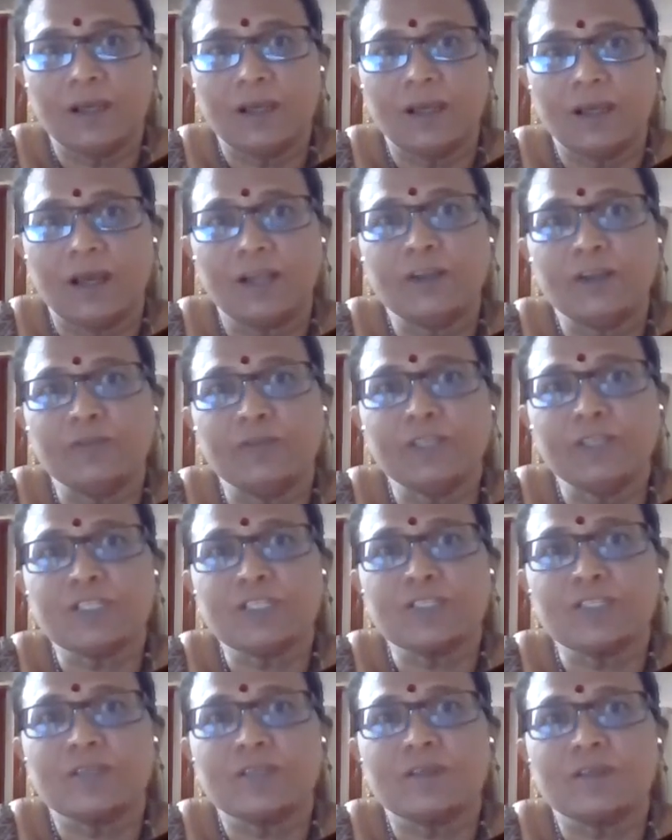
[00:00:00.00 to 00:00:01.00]
under which
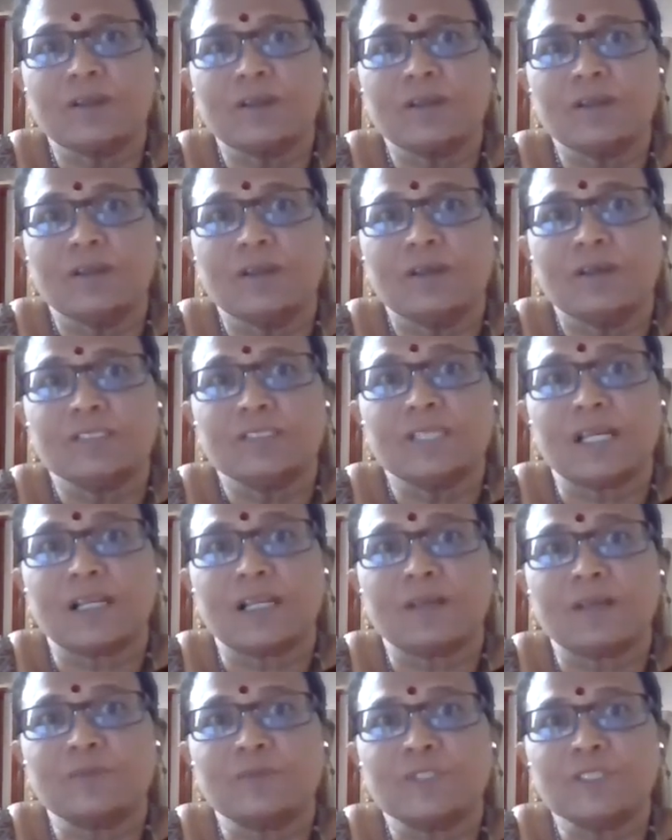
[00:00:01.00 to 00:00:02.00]

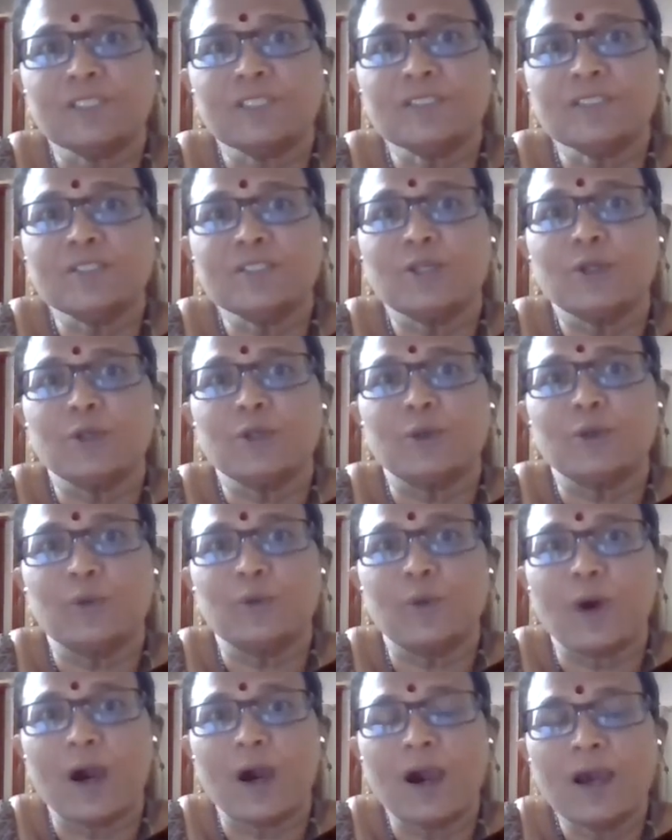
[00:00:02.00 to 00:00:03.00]
circumstance
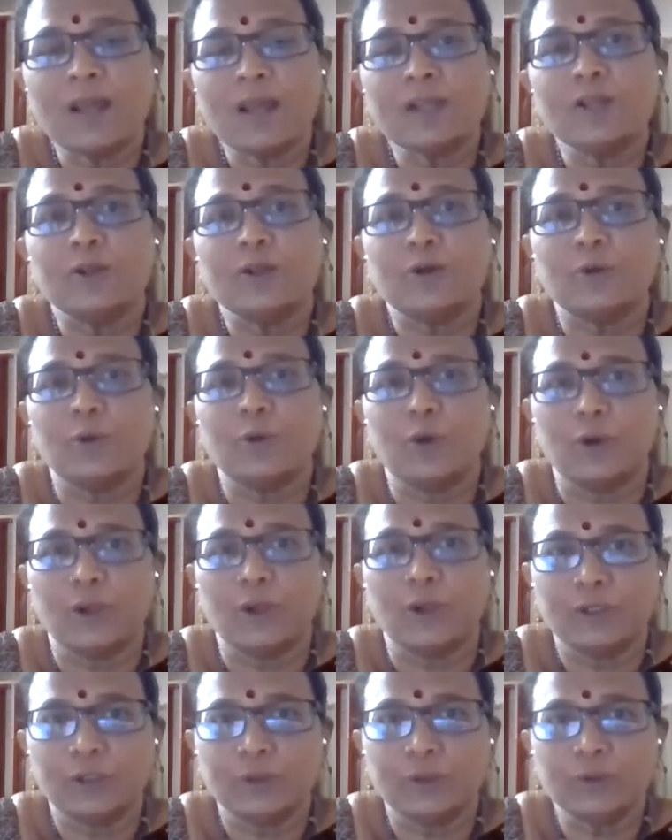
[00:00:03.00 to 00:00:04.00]
you are
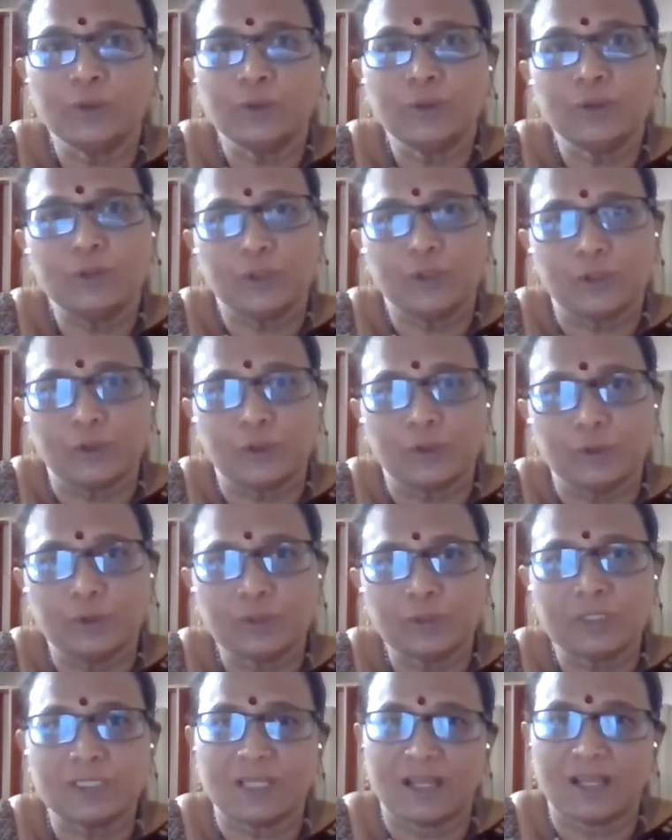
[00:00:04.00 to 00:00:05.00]
going to
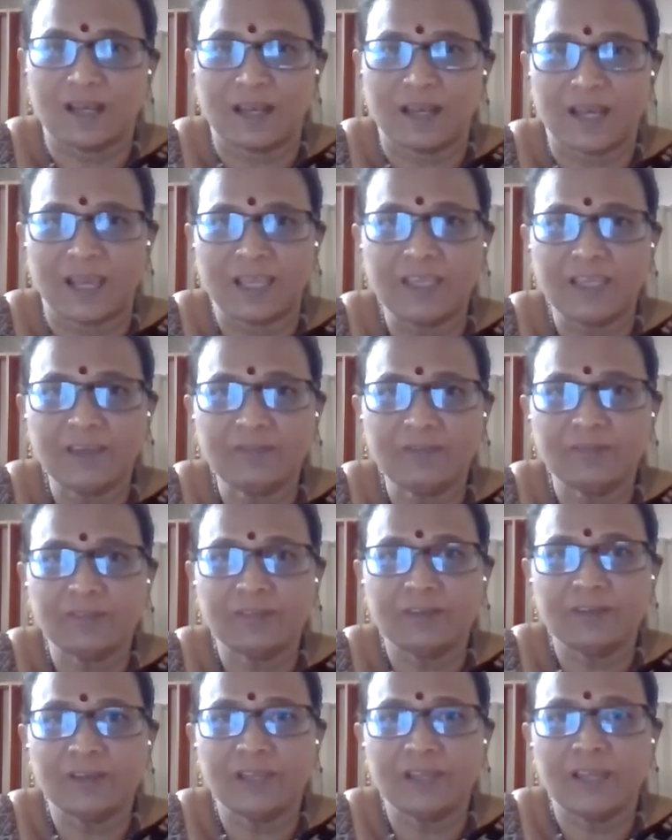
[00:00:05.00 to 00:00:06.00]
use the knife,
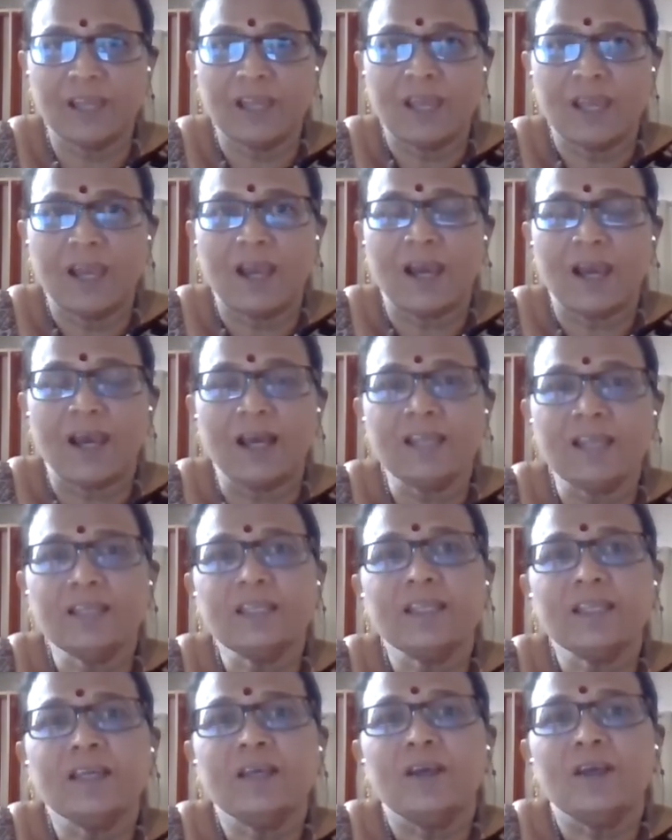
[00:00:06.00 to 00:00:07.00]
and
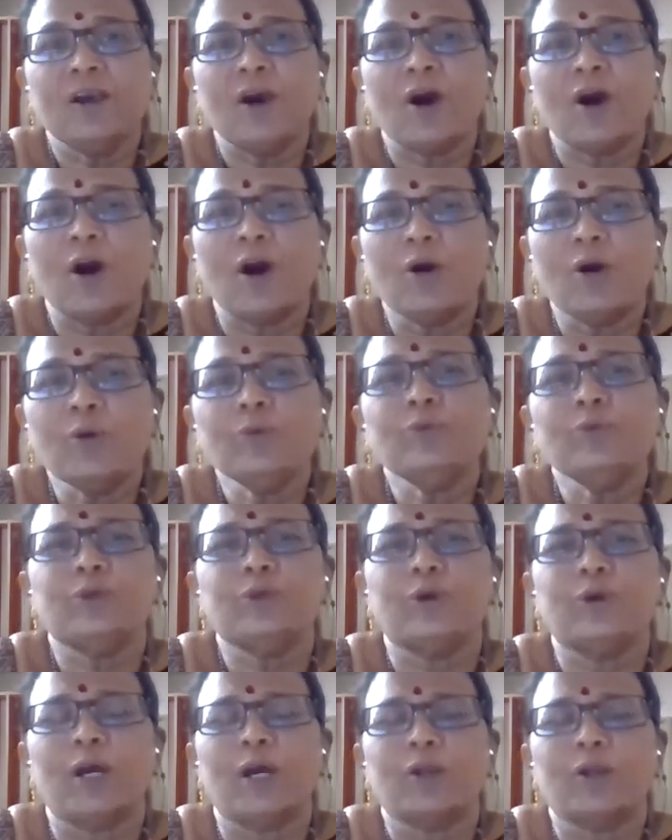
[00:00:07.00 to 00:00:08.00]
how
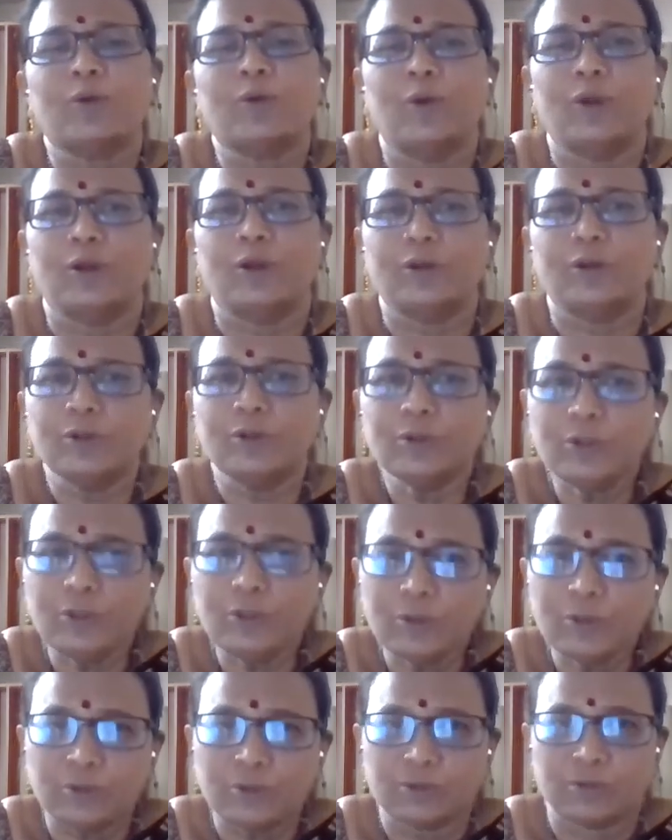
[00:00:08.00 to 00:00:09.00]
you are going to
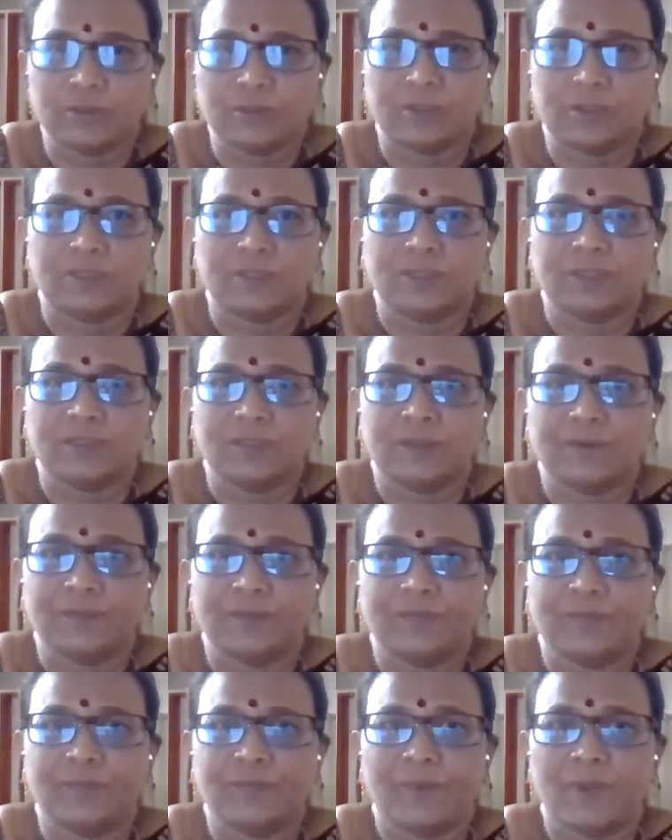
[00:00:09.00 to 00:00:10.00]
use.
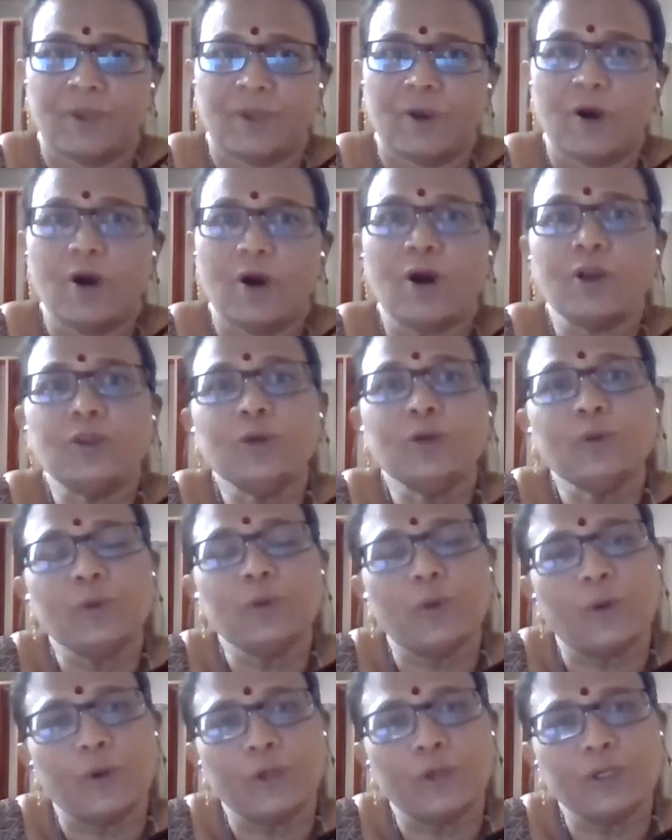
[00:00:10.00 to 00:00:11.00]
Are you
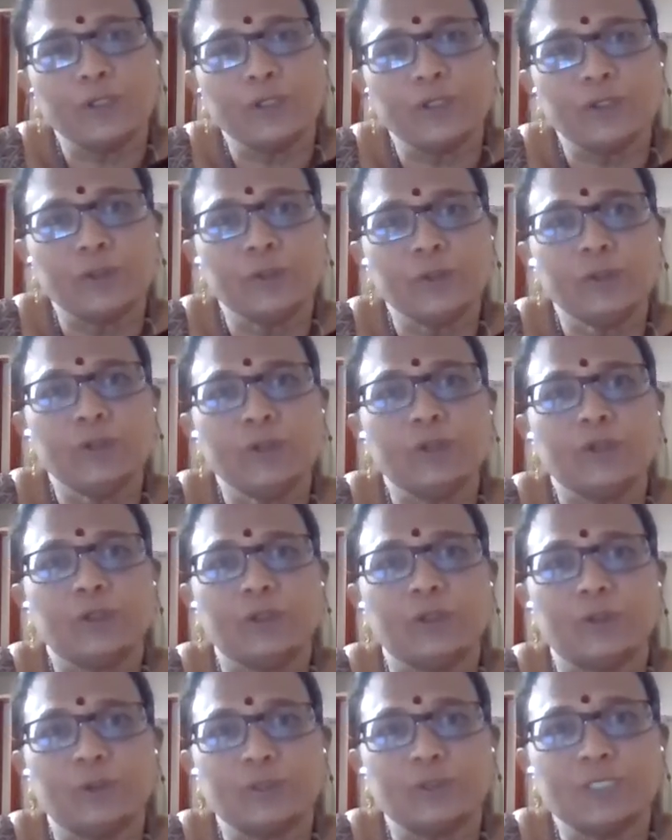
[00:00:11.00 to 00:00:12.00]
going to
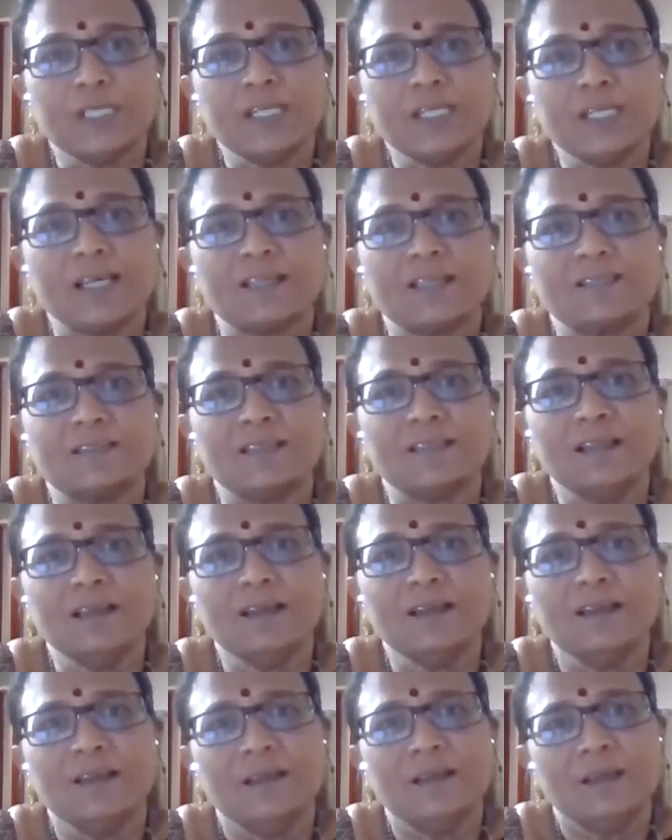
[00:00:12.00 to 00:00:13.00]
use it as a
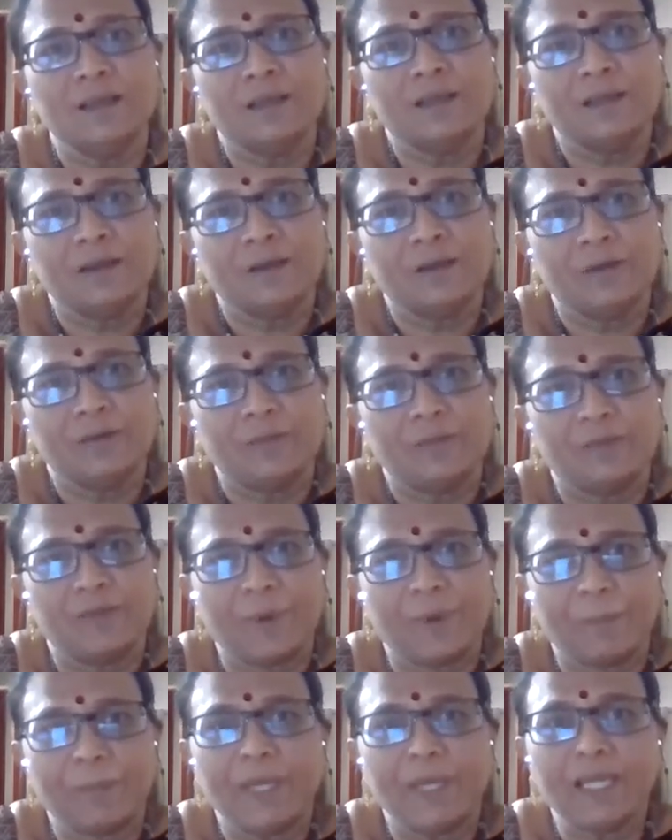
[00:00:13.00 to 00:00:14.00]

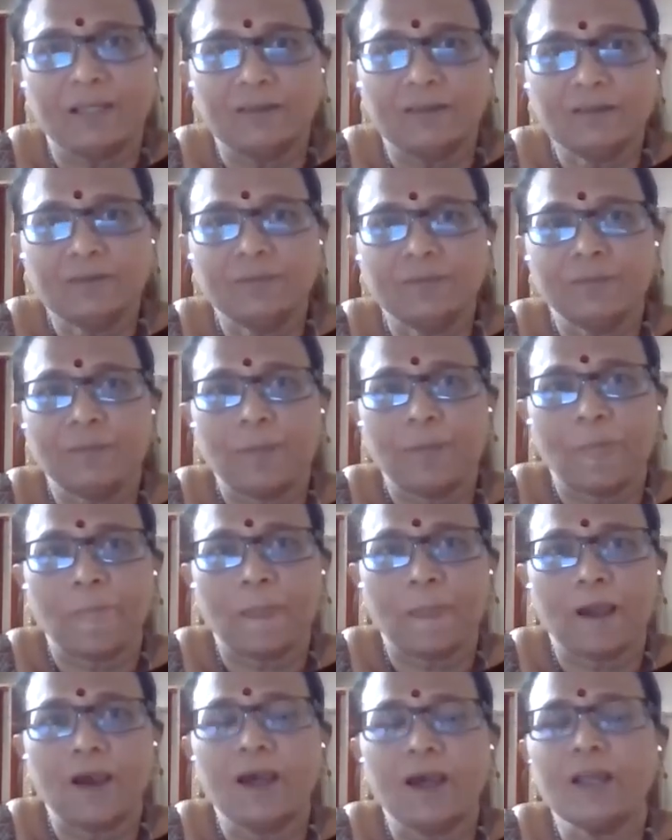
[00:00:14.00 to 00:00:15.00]
weapon,
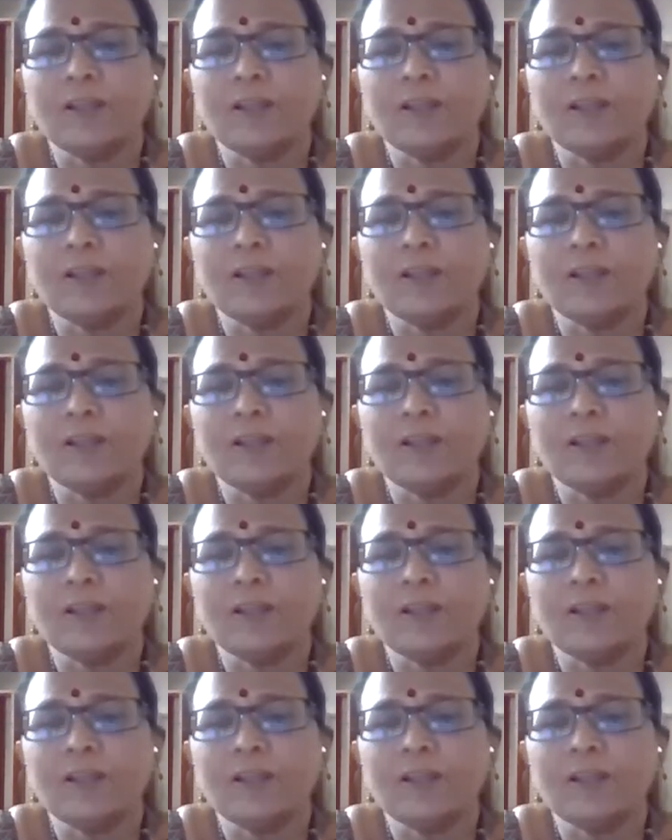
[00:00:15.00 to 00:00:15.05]
or